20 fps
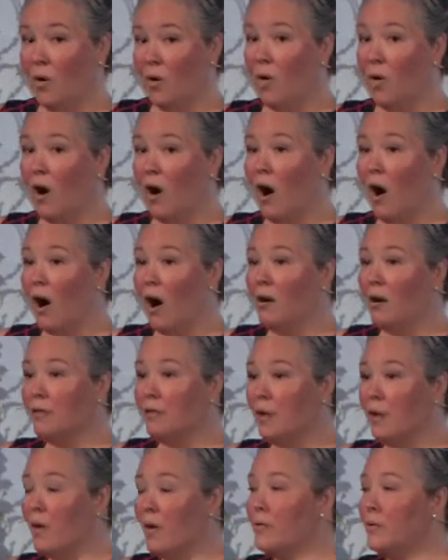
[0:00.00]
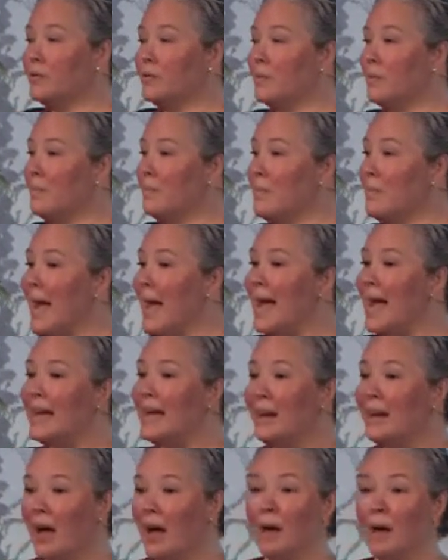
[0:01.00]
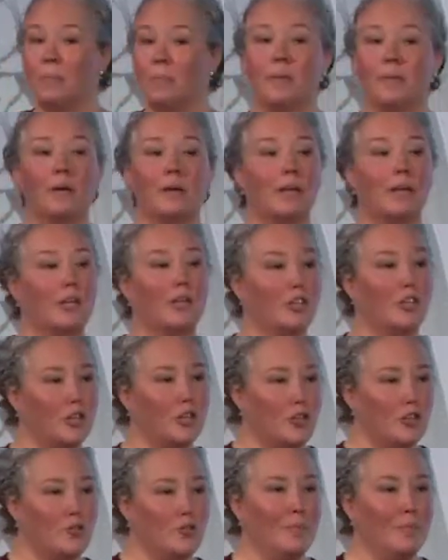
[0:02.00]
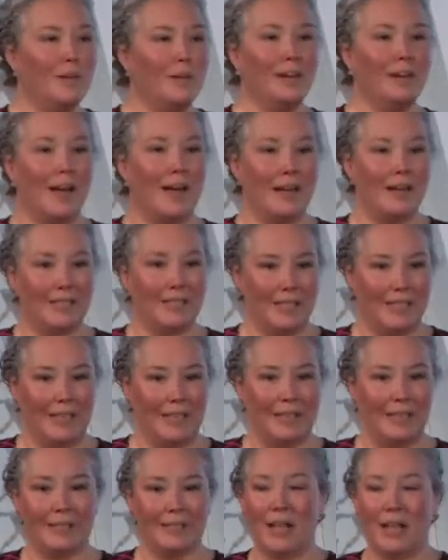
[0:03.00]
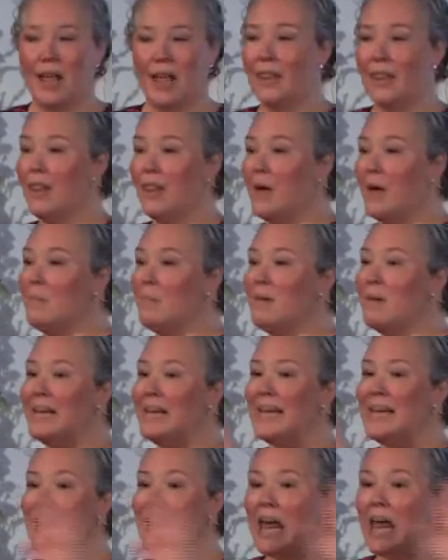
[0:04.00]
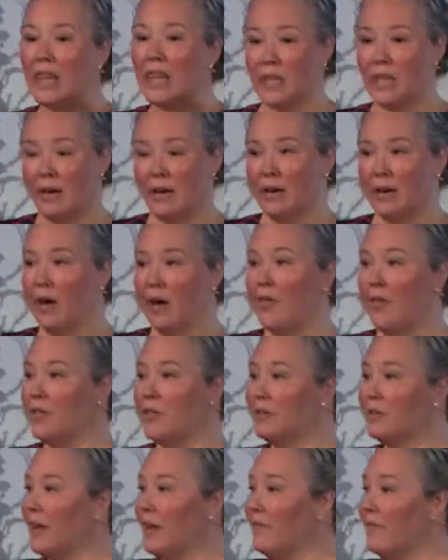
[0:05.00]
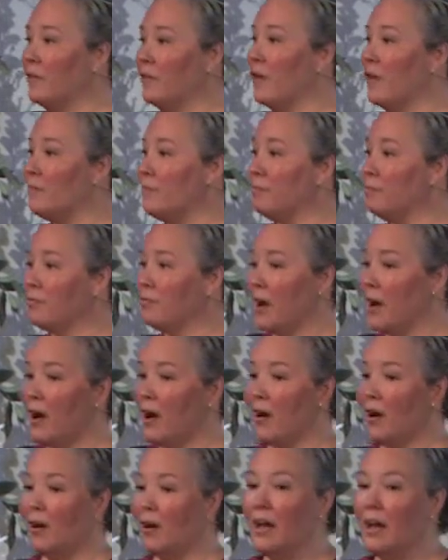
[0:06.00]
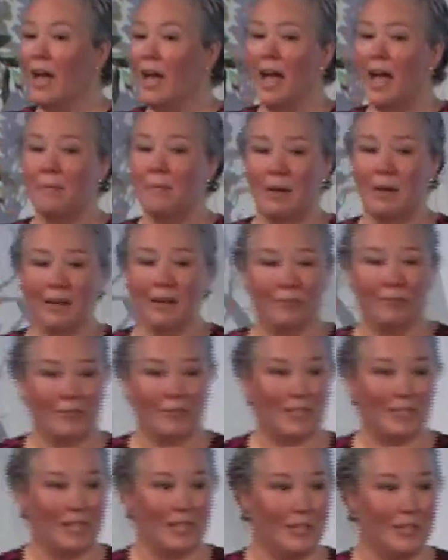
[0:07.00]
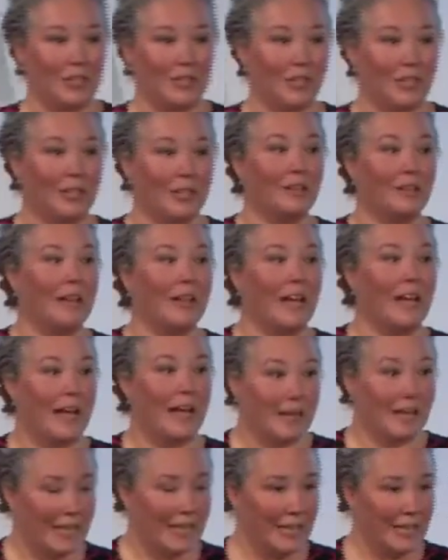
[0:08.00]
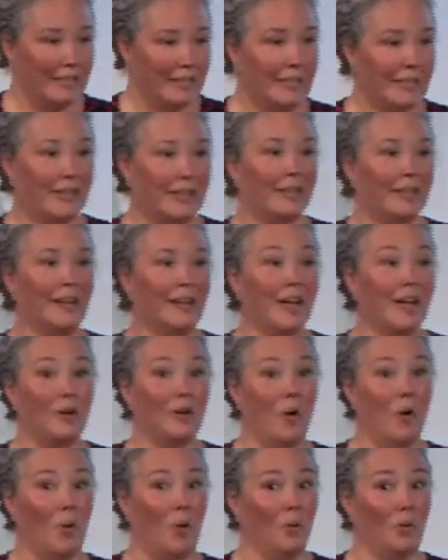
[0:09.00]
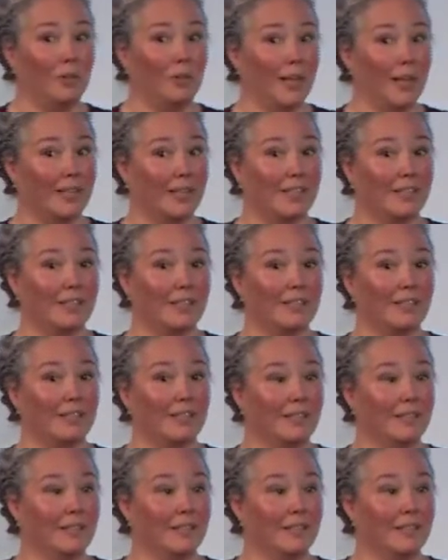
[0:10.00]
Or are those made up human ideas that mean nothing on the level of prayer and manifestation and healing and wholeness?